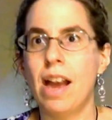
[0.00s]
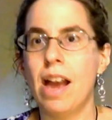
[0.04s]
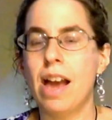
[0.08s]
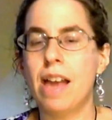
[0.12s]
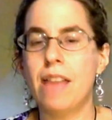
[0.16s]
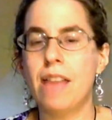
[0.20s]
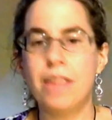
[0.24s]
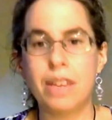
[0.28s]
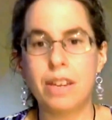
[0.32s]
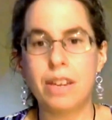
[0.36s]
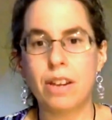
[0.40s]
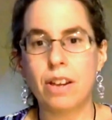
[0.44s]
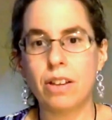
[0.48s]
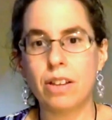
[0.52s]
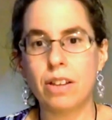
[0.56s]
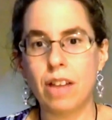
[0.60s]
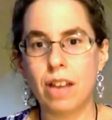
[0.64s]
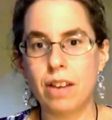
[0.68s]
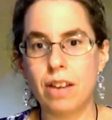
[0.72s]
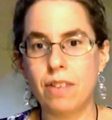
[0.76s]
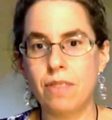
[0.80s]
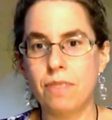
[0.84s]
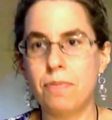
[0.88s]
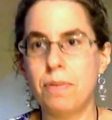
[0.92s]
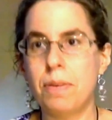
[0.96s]
And then a
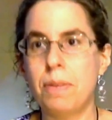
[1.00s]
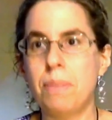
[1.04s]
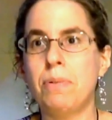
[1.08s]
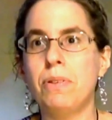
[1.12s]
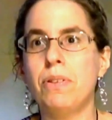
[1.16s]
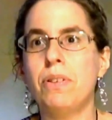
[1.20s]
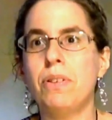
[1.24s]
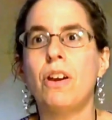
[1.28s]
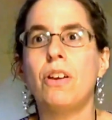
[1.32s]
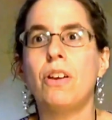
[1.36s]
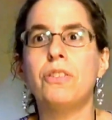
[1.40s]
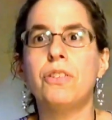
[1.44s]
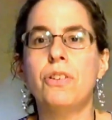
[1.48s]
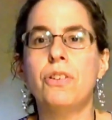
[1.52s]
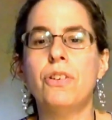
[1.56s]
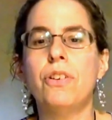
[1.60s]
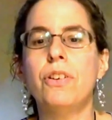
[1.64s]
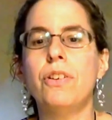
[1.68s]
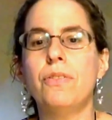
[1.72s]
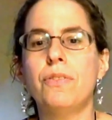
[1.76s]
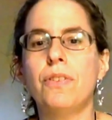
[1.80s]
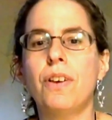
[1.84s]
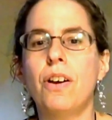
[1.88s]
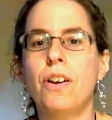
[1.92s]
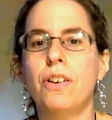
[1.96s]
lot of people in
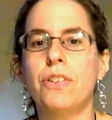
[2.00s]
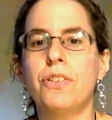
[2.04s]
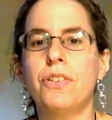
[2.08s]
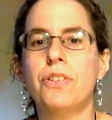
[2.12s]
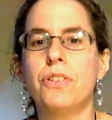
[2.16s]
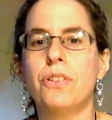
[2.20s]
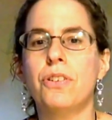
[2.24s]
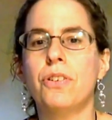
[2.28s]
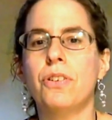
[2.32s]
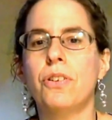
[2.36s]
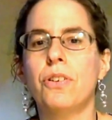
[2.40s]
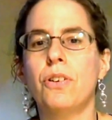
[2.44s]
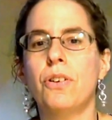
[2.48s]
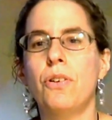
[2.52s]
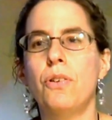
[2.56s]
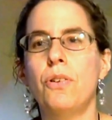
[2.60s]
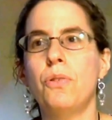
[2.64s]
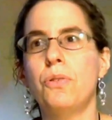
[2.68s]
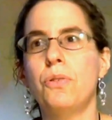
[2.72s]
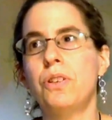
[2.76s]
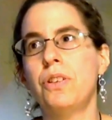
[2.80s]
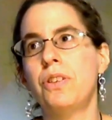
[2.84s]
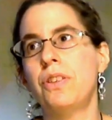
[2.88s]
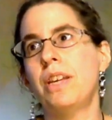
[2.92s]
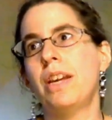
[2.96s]
alternative culture
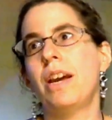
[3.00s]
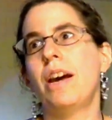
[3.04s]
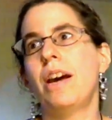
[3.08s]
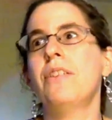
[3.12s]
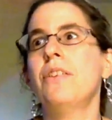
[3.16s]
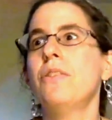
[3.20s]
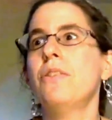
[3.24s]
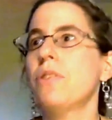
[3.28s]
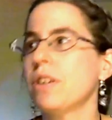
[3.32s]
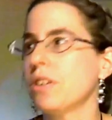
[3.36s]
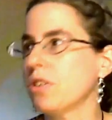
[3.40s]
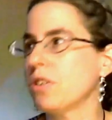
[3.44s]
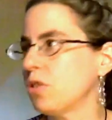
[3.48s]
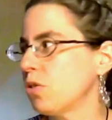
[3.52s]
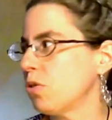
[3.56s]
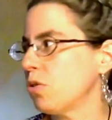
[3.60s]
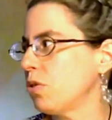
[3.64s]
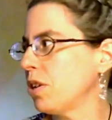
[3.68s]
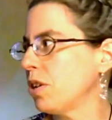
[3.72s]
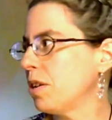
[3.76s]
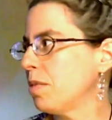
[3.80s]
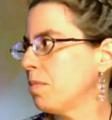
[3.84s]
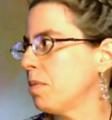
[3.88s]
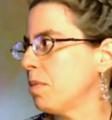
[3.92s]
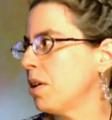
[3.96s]
go to the other
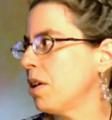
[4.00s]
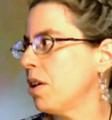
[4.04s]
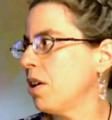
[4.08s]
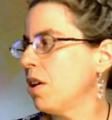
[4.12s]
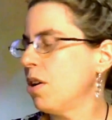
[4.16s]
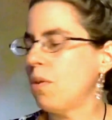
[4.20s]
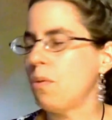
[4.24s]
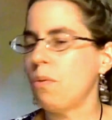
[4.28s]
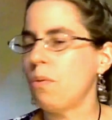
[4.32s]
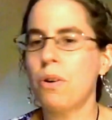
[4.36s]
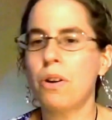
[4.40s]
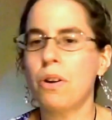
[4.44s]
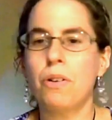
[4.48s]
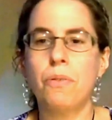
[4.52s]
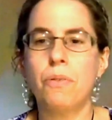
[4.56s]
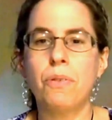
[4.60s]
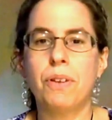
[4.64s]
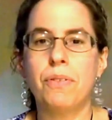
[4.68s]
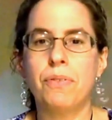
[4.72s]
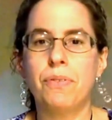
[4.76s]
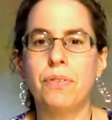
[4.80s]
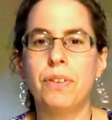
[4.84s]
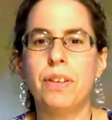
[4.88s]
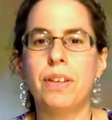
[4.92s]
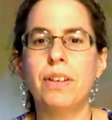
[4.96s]
extreme, where we
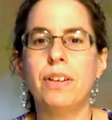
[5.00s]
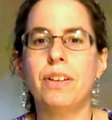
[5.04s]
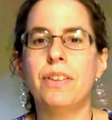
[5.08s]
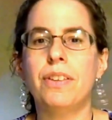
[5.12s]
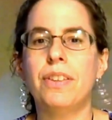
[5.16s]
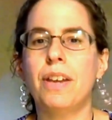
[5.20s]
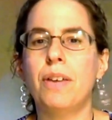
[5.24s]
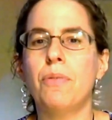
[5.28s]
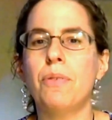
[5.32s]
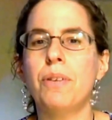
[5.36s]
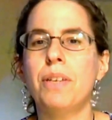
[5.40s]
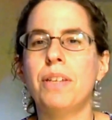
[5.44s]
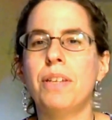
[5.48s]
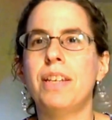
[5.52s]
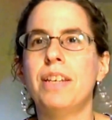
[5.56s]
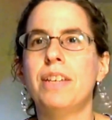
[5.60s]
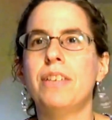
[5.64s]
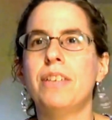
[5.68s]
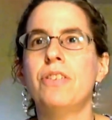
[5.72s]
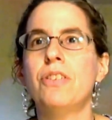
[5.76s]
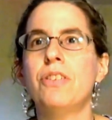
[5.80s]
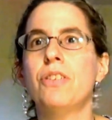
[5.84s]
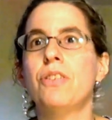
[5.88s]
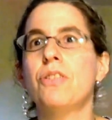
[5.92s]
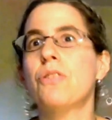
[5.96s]
feel that we
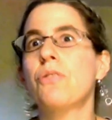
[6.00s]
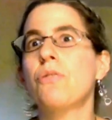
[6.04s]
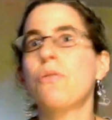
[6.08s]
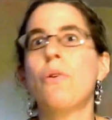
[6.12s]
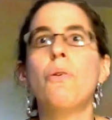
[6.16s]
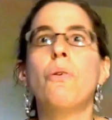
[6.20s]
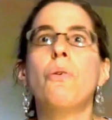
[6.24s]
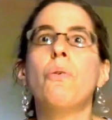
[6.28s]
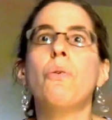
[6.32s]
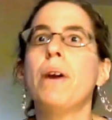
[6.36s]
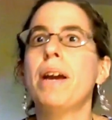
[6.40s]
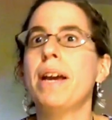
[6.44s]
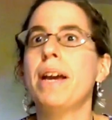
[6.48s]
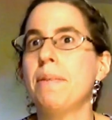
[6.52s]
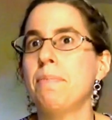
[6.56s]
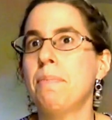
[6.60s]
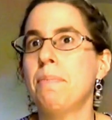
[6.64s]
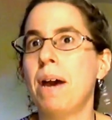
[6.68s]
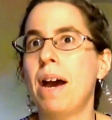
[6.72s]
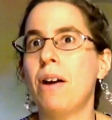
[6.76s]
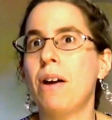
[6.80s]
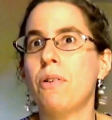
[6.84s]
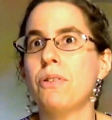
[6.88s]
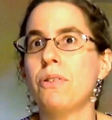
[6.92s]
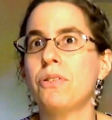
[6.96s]
need to throw away
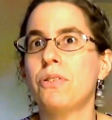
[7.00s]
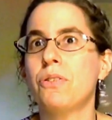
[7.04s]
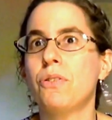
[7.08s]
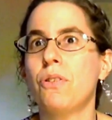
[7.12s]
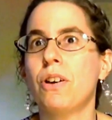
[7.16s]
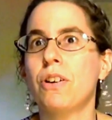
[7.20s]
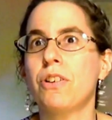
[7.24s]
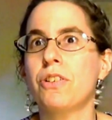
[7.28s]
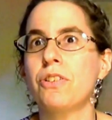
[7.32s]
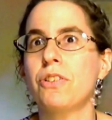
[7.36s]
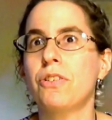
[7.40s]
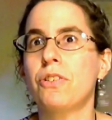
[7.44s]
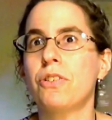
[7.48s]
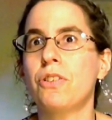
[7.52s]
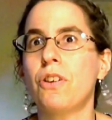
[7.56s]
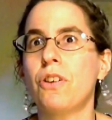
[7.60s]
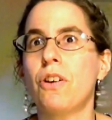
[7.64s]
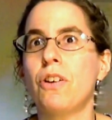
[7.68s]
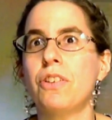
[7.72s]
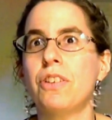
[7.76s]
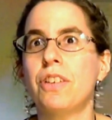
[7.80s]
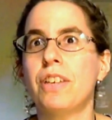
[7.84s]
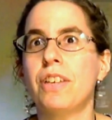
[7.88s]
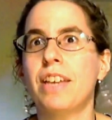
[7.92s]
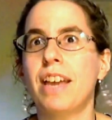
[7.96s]
power structures
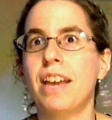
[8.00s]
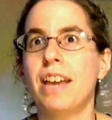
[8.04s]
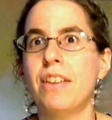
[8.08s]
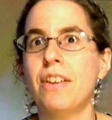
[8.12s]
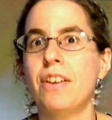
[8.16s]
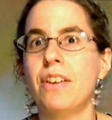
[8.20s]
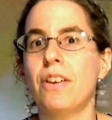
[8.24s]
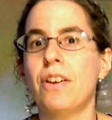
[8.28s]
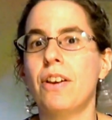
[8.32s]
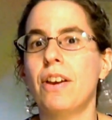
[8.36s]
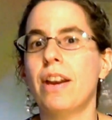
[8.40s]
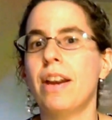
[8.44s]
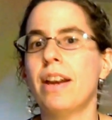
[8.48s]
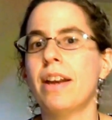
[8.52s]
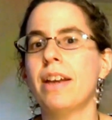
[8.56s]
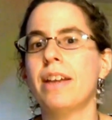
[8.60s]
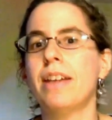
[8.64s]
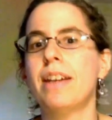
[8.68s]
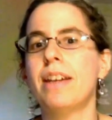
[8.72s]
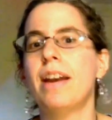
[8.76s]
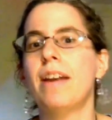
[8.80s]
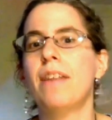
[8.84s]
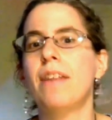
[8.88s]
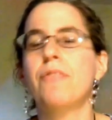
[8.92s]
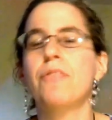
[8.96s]
altogether
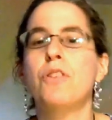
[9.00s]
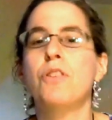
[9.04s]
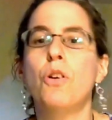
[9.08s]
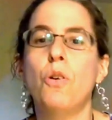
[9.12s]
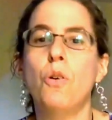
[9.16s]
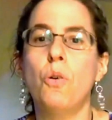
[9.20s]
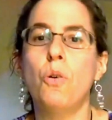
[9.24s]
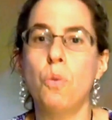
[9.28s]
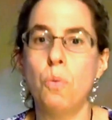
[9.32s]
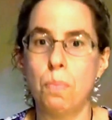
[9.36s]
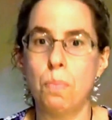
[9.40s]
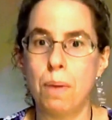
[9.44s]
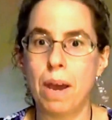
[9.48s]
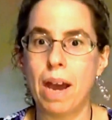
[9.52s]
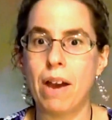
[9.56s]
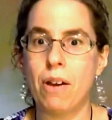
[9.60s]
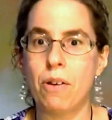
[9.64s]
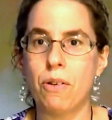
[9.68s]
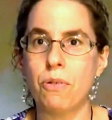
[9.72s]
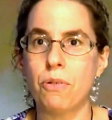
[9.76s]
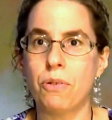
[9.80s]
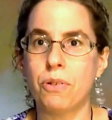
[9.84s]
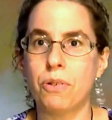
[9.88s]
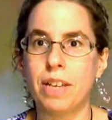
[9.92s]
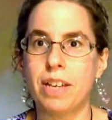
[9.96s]
and have no
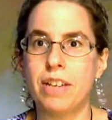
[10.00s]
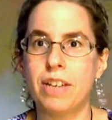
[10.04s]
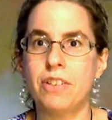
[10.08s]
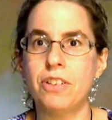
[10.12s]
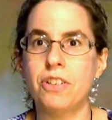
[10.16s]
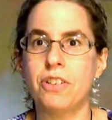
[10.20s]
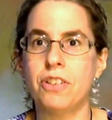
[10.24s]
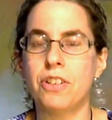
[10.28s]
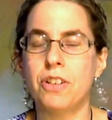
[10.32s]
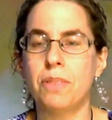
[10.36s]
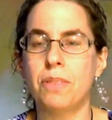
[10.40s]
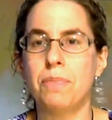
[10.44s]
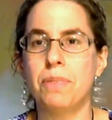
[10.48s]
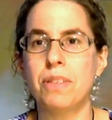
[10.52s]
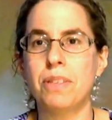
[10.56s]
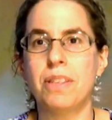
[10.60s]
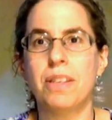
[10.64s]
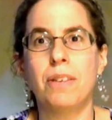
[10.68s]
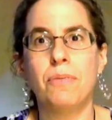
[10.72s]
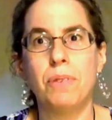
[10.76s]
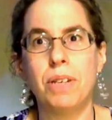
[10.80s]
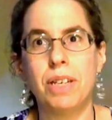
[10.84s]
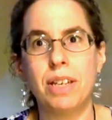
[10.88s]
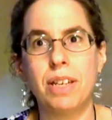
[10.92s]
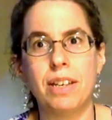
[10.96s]
power relationships. And
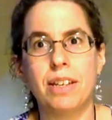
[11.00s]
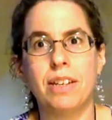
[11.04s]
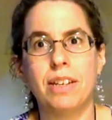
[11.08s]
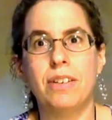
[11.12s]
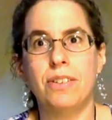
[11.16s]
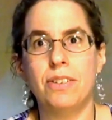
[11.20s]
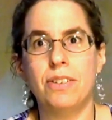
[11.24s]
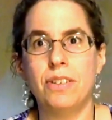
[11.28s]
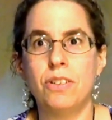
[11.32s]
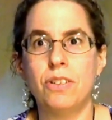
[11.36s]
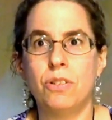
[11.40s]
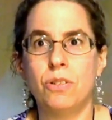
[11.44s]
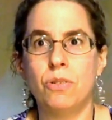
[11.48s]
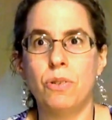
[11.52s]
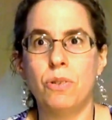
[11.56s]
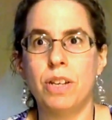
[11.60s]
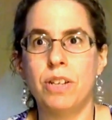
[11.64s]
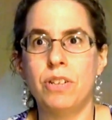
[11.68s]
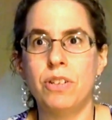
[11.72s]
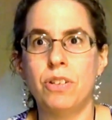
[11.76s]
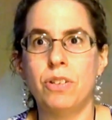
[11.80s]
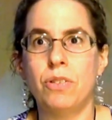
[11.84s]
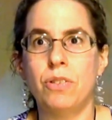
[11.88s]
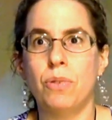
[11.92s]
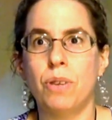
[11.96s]
then we get in a
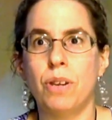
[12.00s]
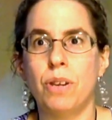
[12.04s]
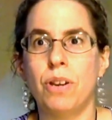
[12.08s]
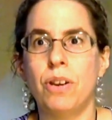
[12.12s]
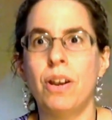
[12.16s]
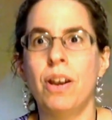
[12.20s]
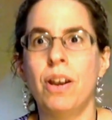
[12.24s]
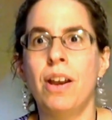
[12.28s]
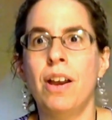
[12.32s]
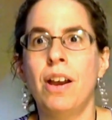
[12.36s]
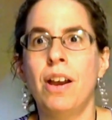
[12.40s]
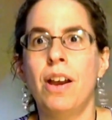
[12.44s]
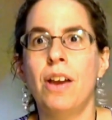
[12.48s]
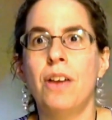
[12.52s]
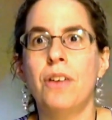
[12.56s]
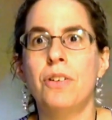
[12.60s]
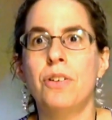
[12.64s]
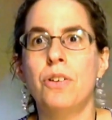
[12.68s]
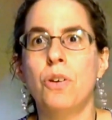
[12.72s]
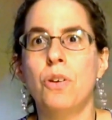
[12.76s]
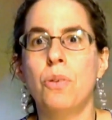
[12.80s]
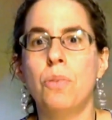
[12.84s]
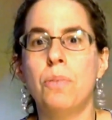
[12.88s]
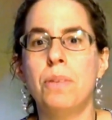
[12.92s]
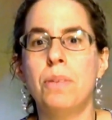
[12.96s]
situation where
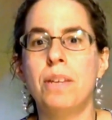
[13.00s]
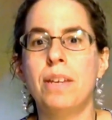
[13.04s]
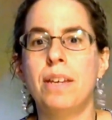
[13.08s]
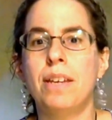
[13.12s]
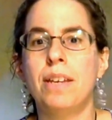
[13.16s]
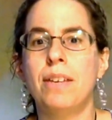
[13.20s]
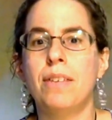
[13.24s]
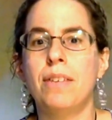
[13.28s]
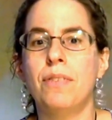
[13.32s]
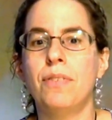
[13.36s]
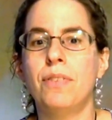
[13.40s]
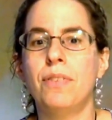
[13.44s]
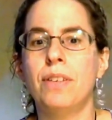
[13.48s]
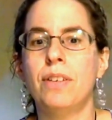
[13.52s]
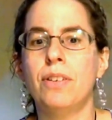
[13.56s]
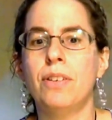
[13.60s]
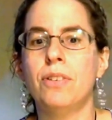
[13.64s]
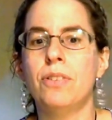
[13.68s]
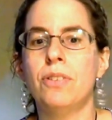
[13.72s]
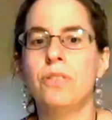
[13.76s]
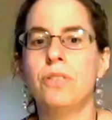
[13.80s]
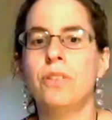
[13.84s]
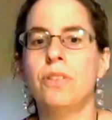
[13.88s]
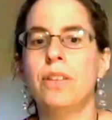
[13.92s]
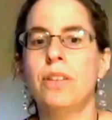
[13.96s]
nobody
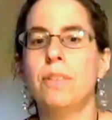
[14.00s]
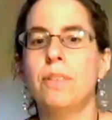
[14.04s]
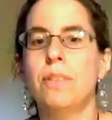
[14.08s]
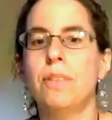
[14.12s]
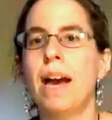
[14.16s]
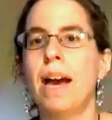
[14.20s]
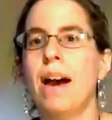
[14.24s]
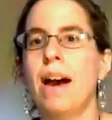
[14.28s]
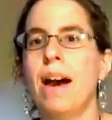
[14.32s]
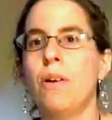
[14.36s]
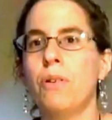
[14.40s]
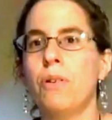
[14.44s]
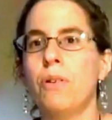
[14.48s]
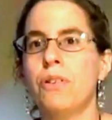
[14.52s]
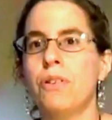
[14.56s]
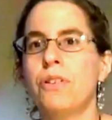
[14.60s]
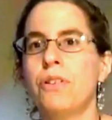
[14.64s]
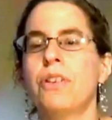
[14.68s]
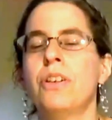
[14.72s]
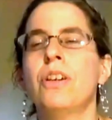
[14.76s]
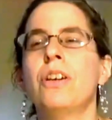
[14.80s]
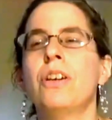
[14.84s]
feels empowered